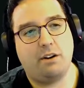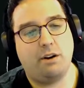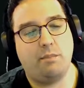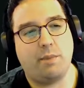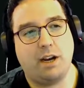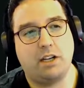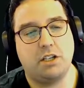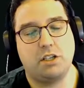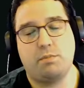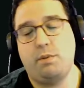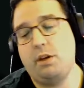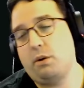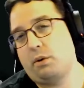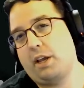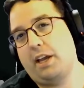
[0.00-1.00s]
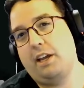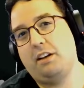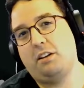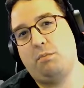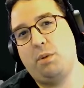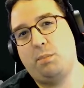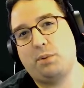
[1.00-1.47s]
It might just be okay to
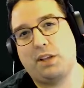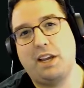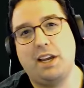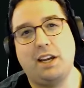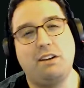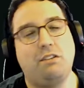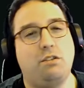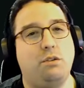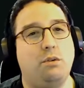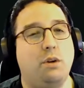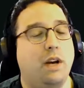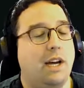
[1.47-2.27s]
be playing to